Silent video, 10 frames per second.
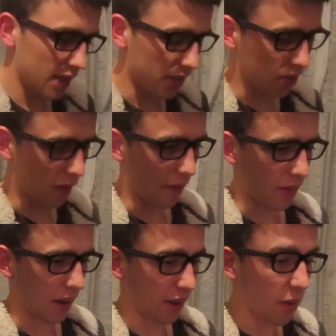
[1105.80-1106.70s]
In the scenario
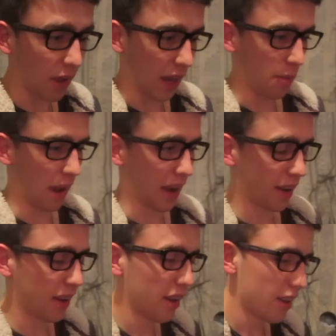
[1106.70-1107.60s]
that I don't get it
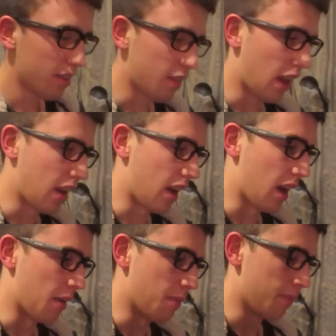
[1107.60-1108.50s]
back, then
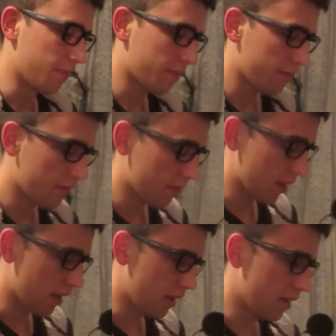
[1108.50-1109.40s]

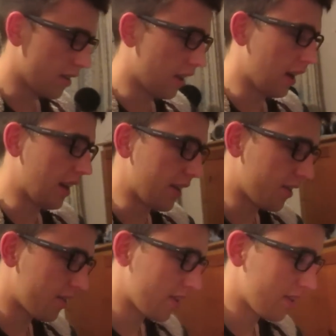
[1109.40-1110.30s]
at
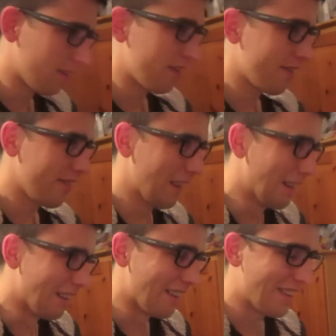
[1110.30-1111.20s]
least
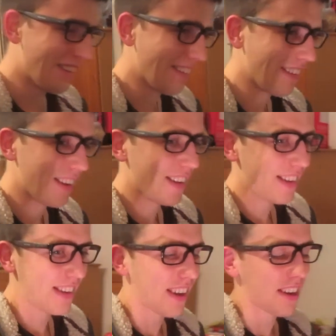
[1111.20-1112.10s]

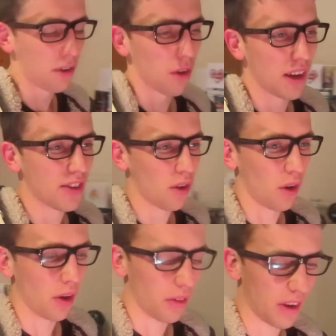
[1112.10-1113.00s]
it's like it's all
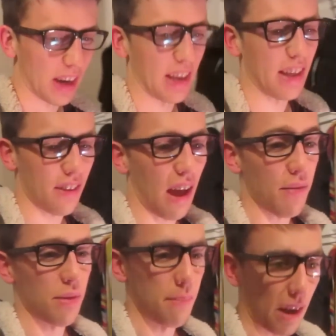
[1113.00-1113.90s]
or nothing, isn't it? Either get
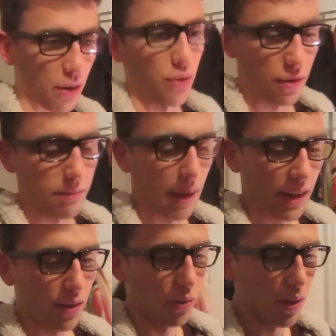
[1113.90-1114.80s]
everything back or nothing
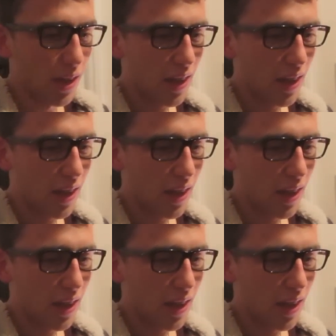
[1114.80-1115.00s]
back at all.